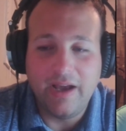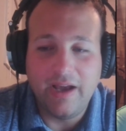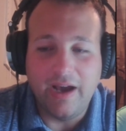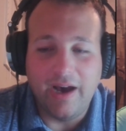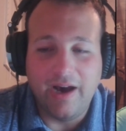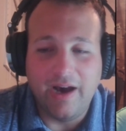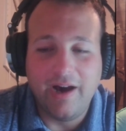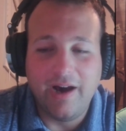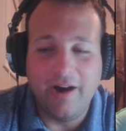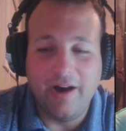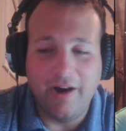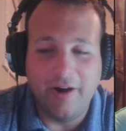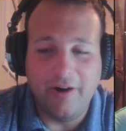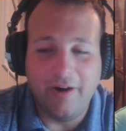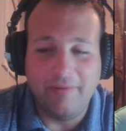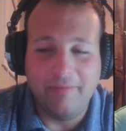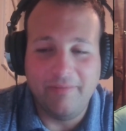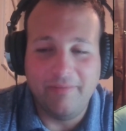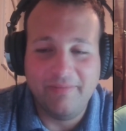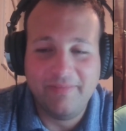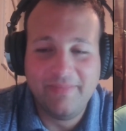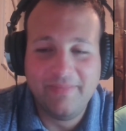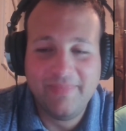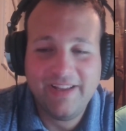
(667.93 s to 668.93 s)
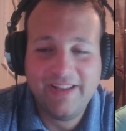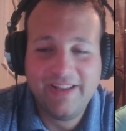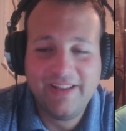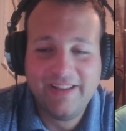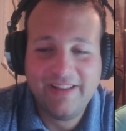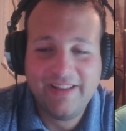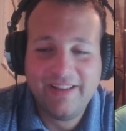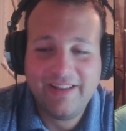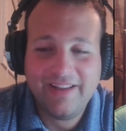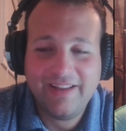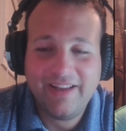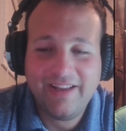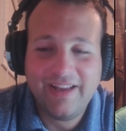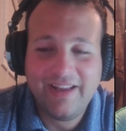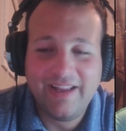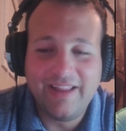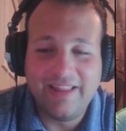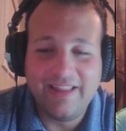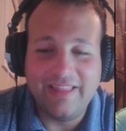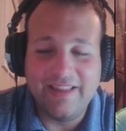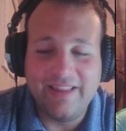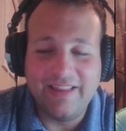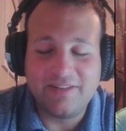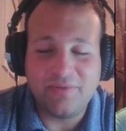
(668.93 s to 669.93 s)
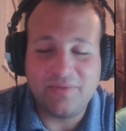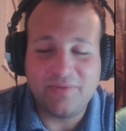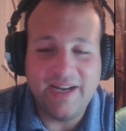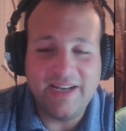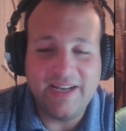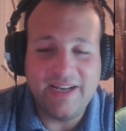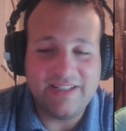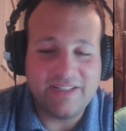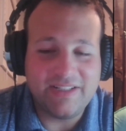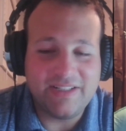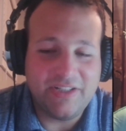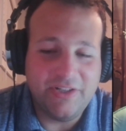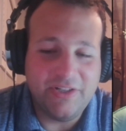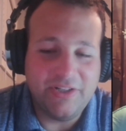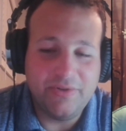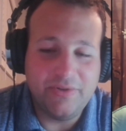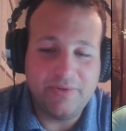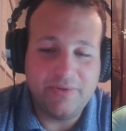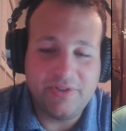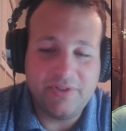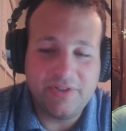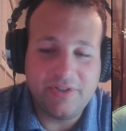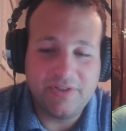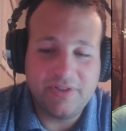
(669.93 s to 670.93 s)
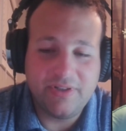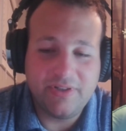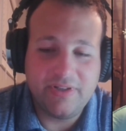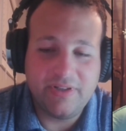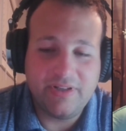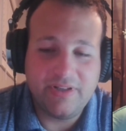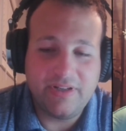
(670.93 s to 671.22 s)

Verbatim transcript: Um, this range is huge.